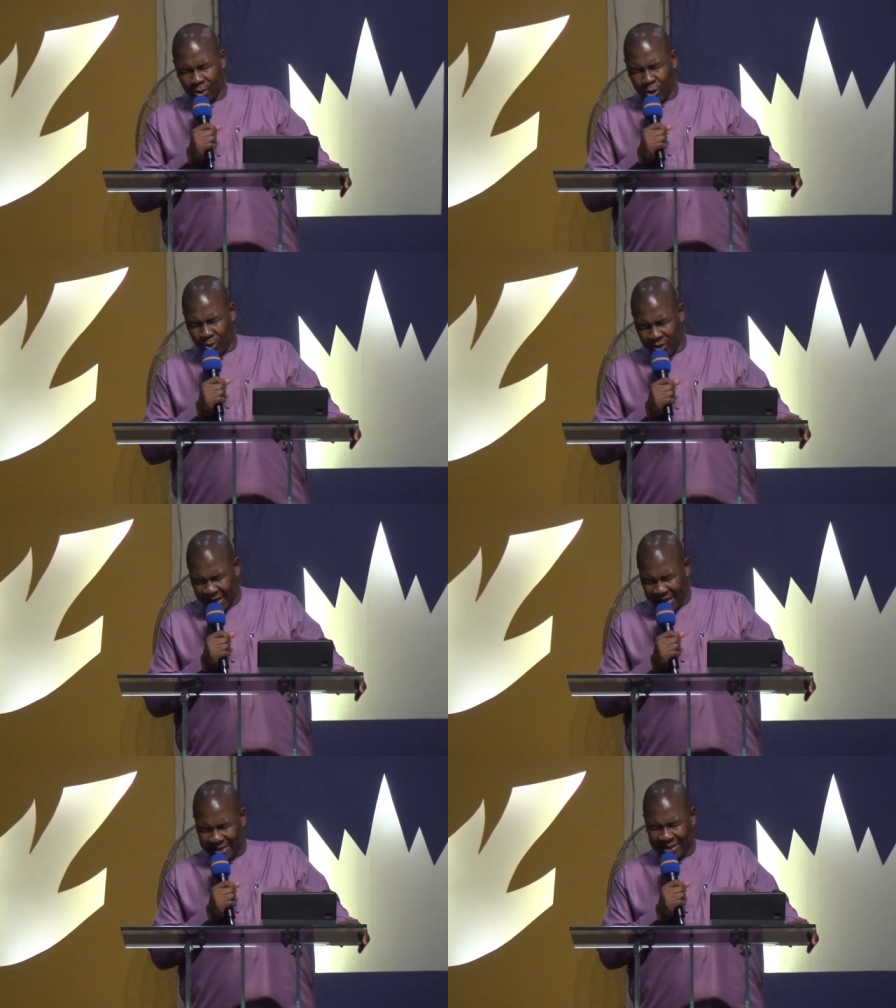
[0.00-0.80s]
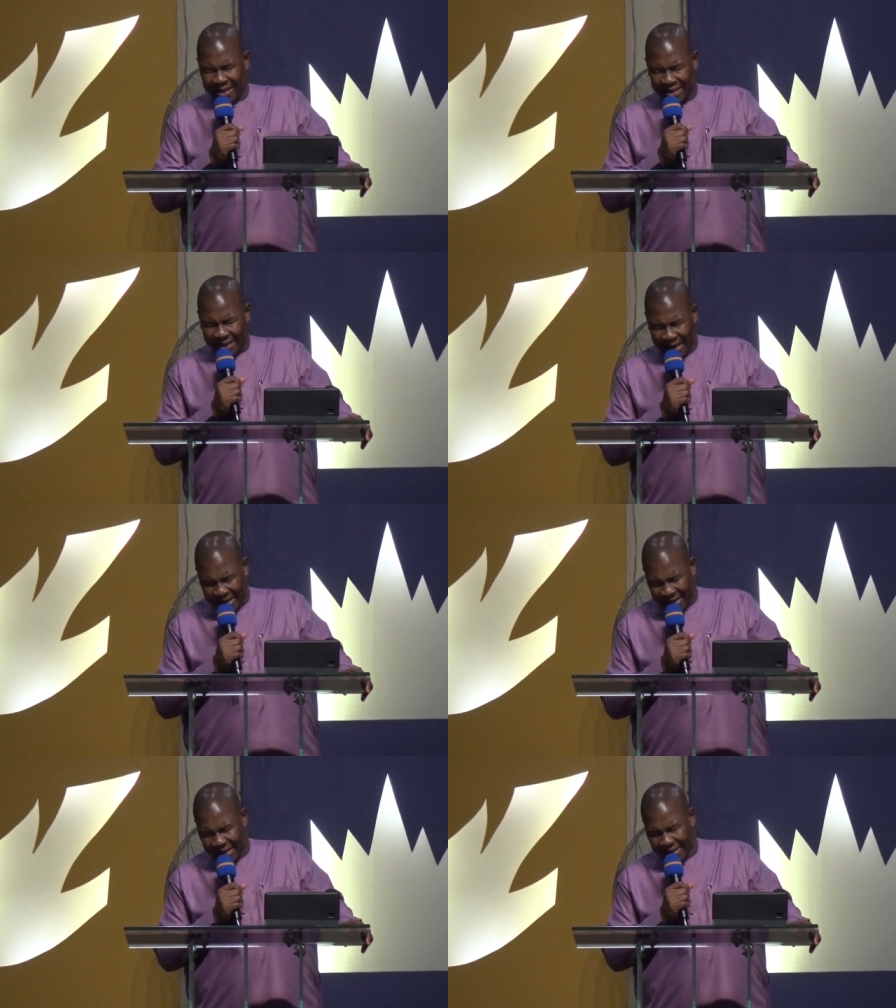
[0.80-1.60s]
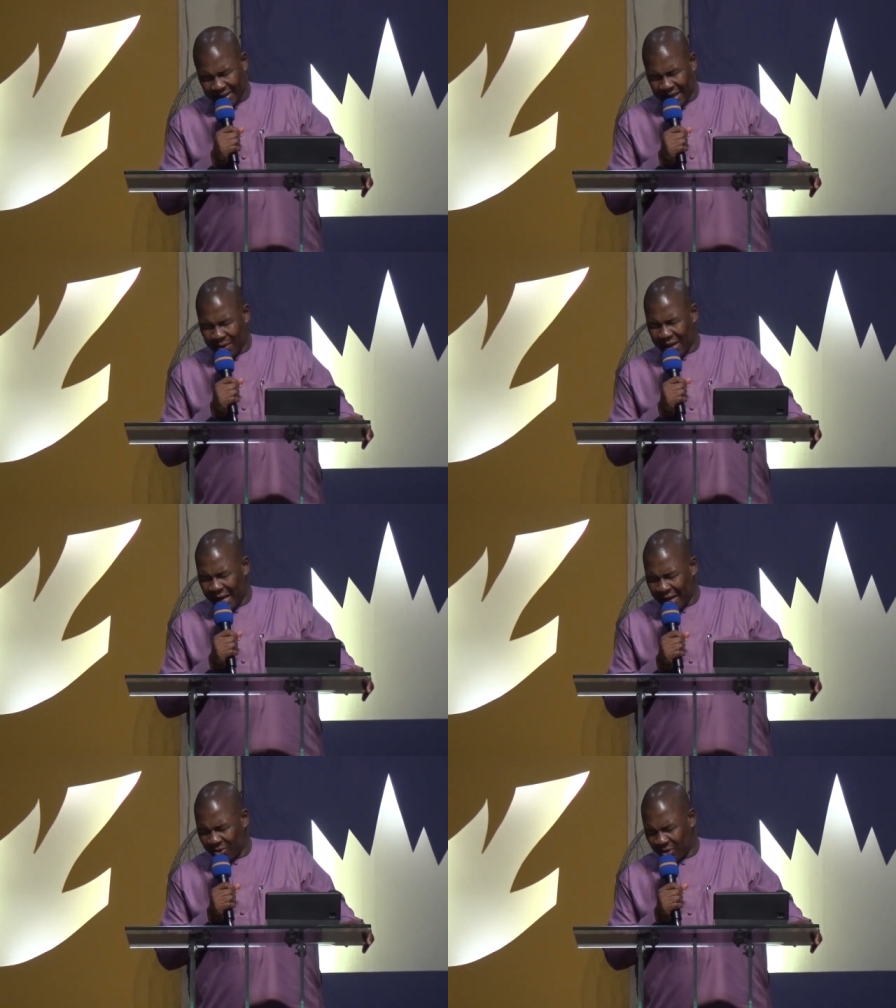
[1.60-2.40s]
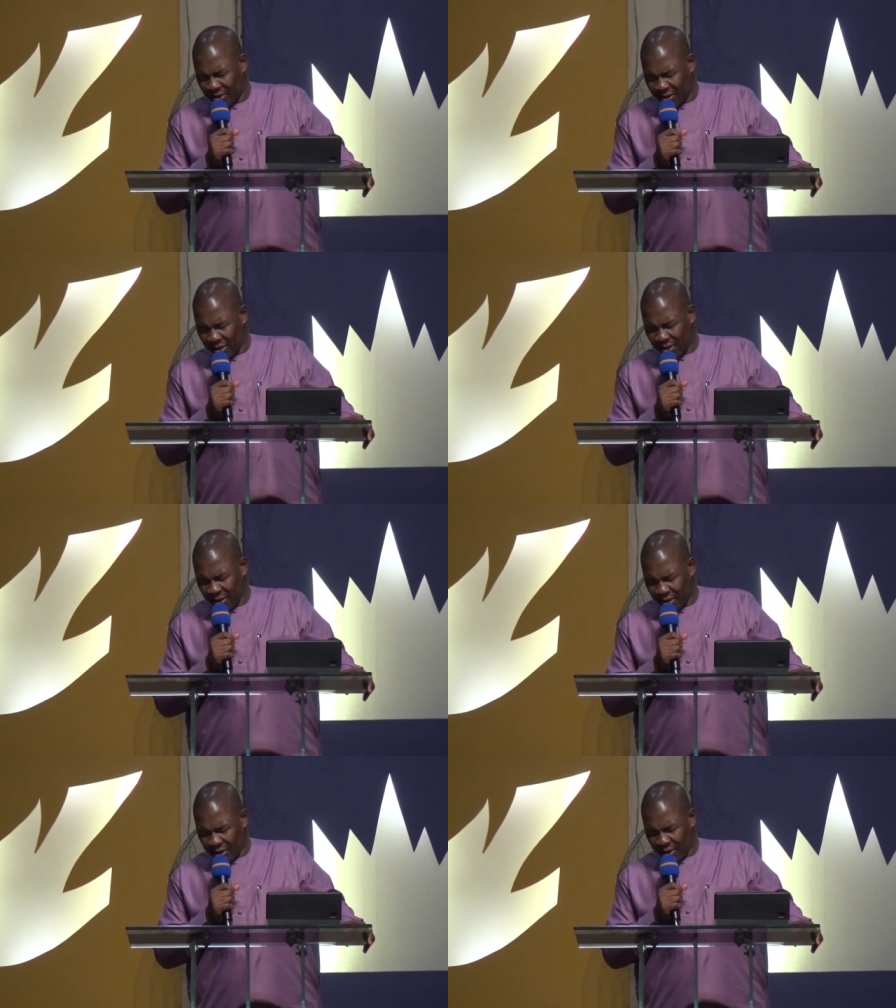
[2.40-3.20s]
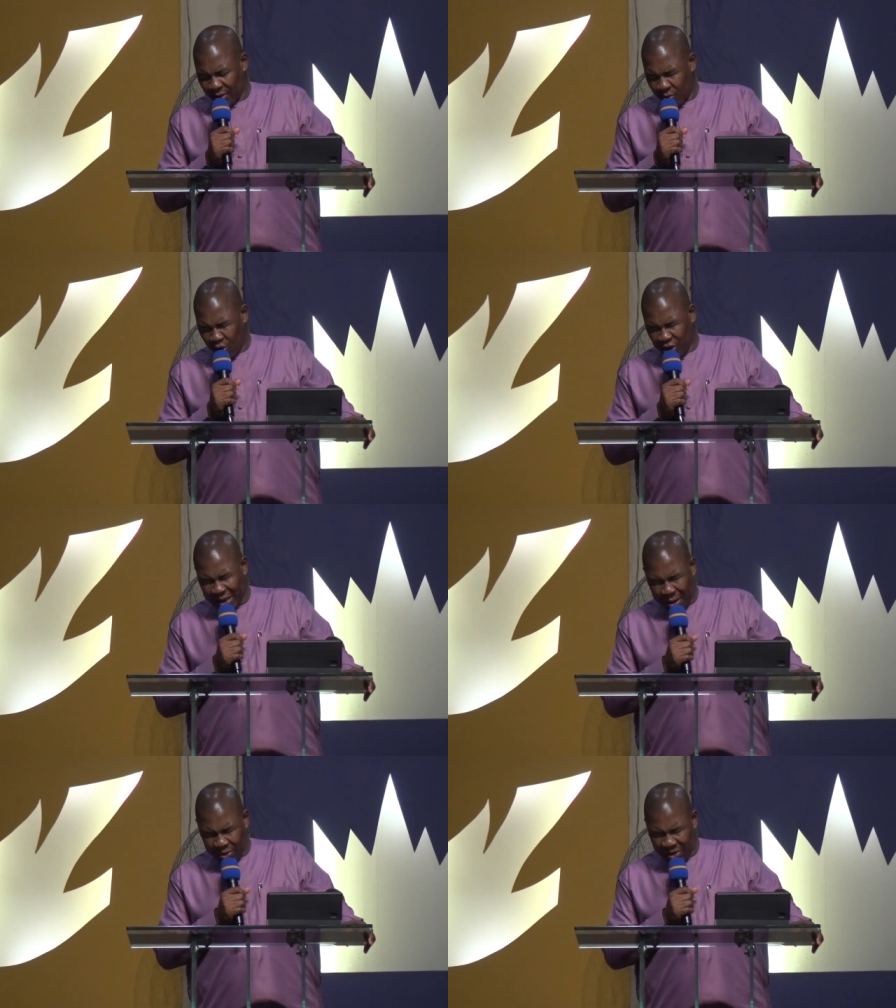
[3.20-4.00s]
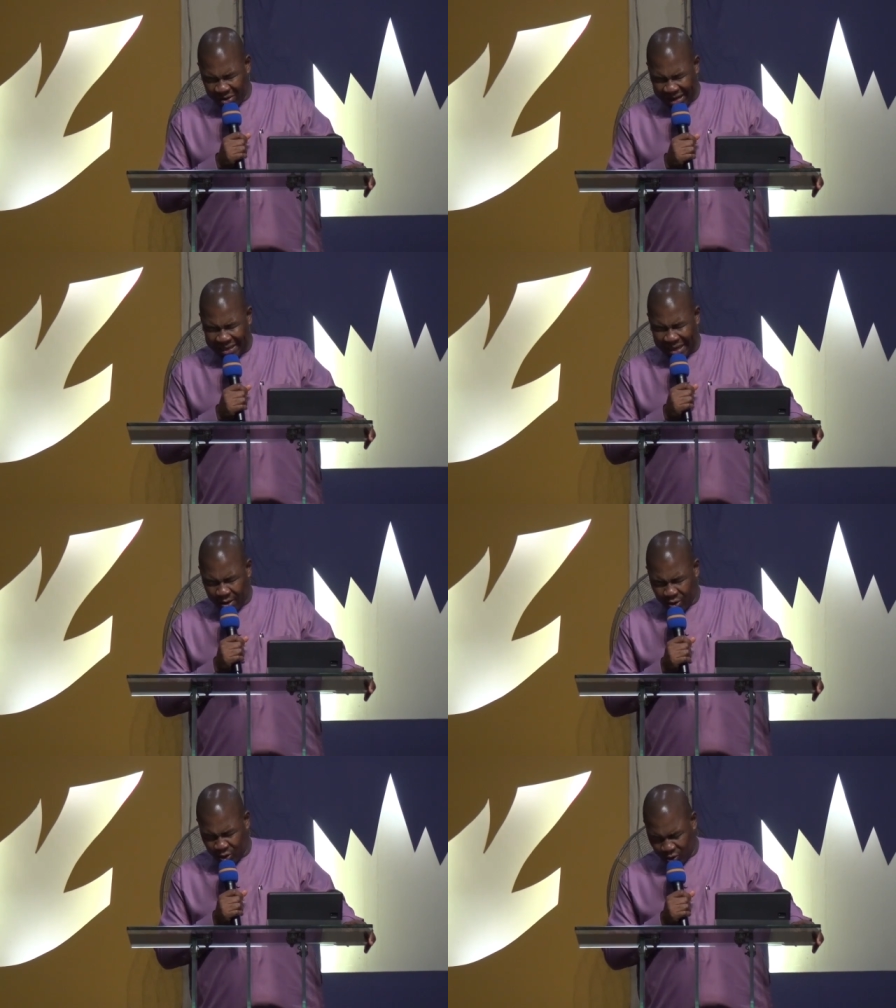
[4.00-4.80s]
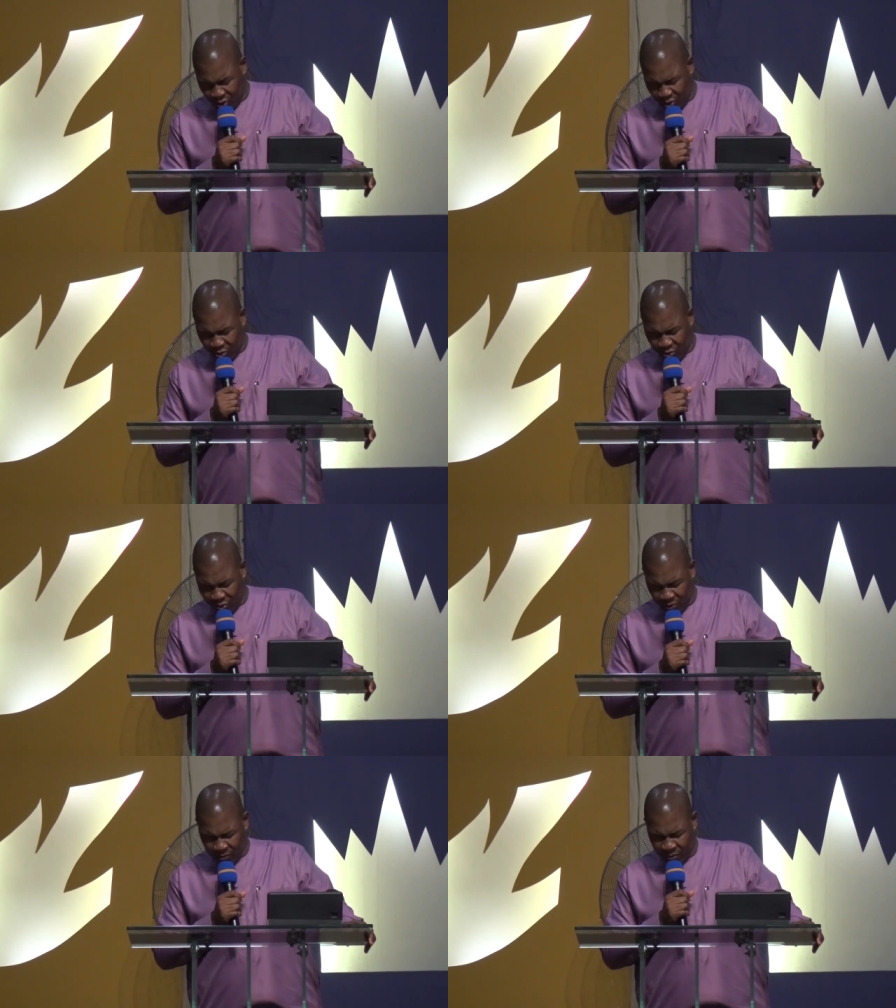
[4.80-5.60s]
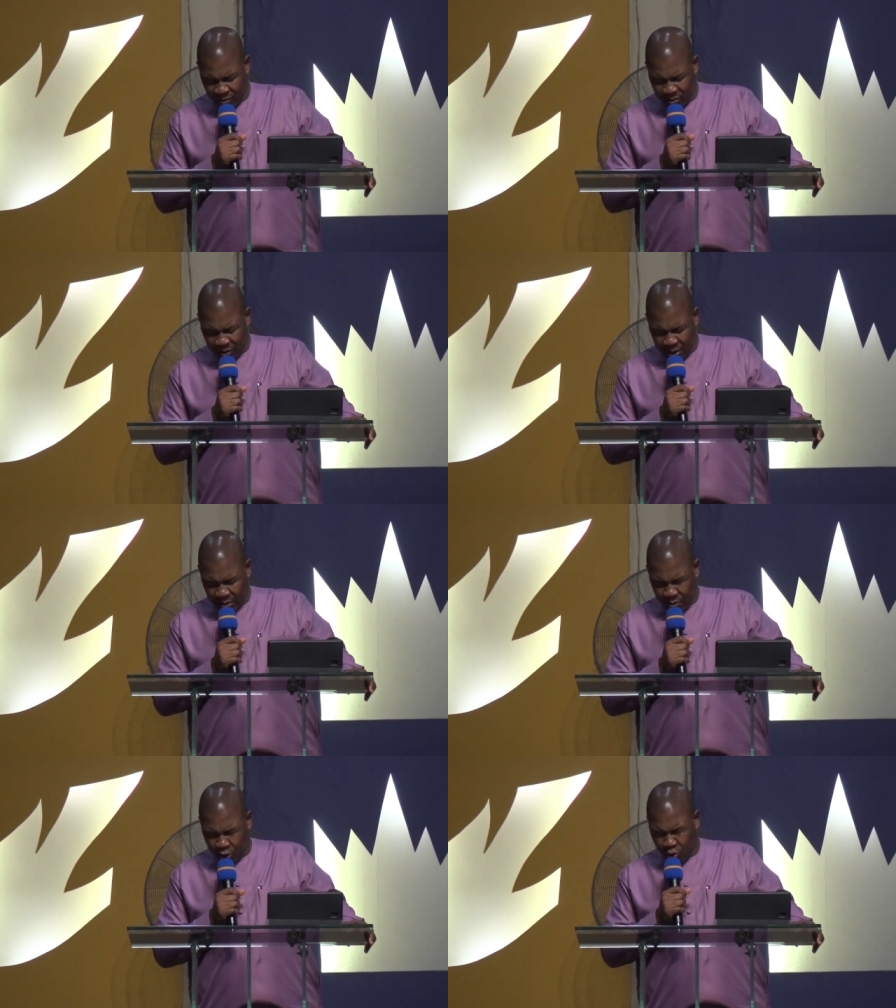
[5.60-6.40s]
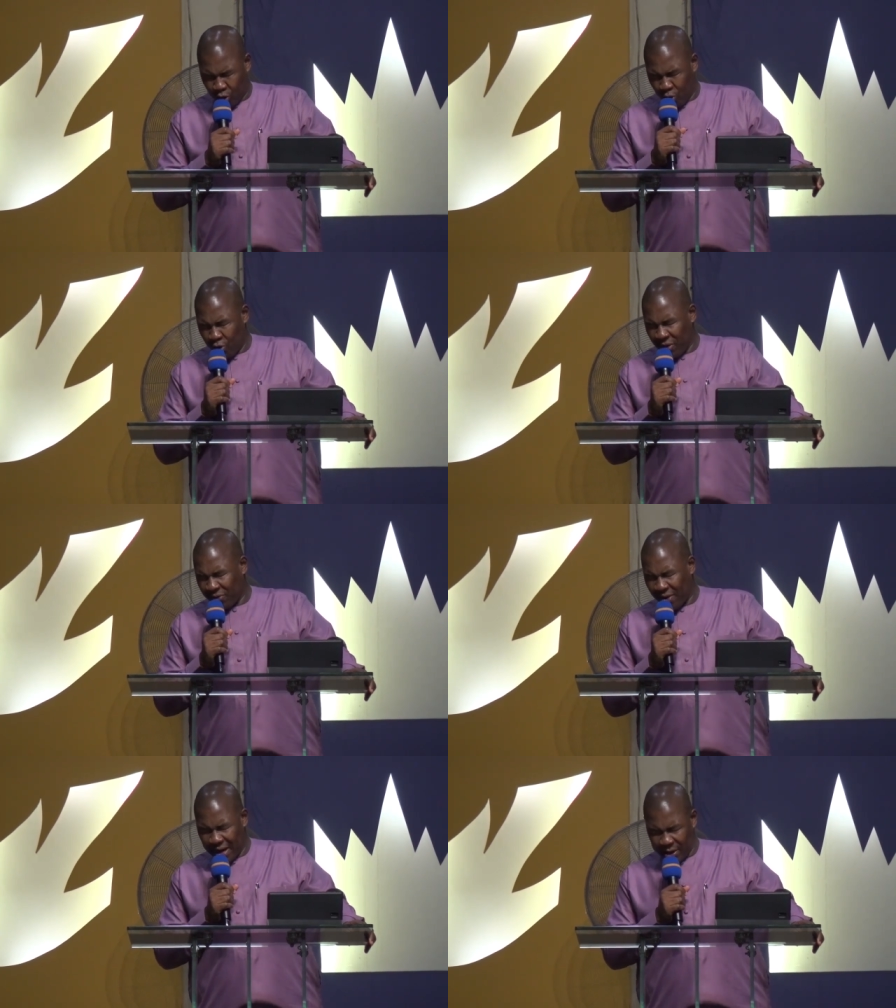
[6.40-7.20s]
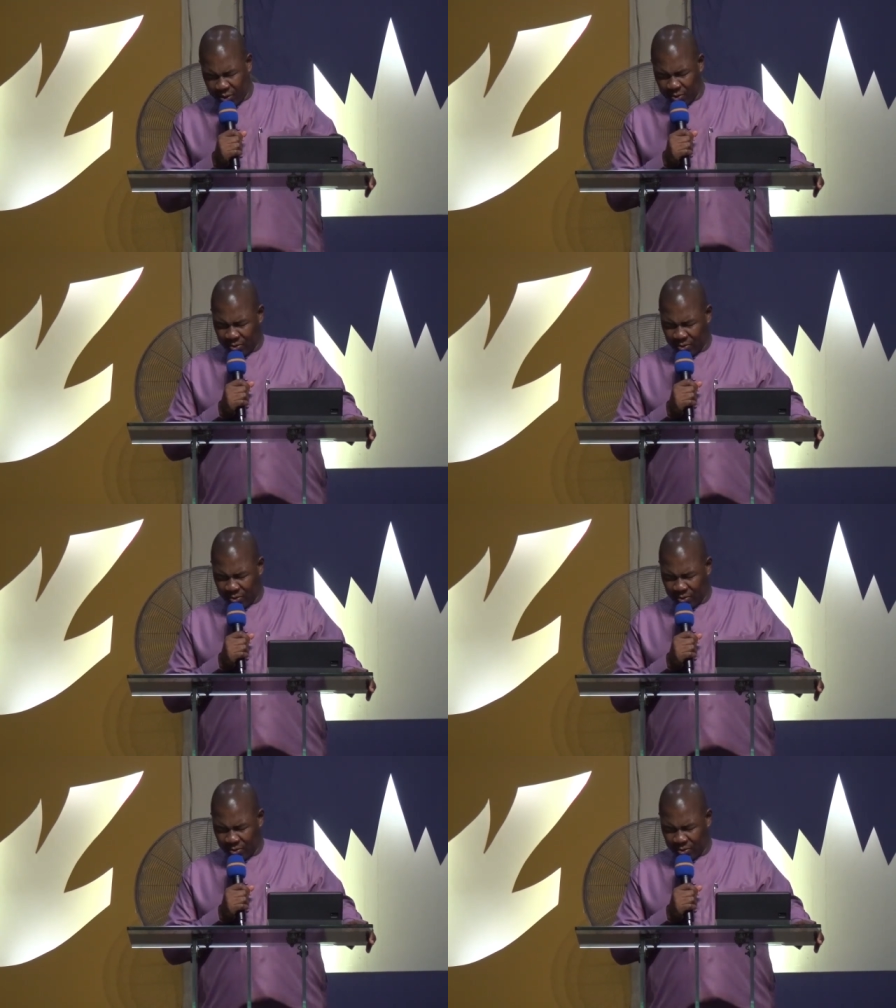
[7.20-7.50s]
goodness, and kindness in our lives. What shall we render unto you? But to glorify you.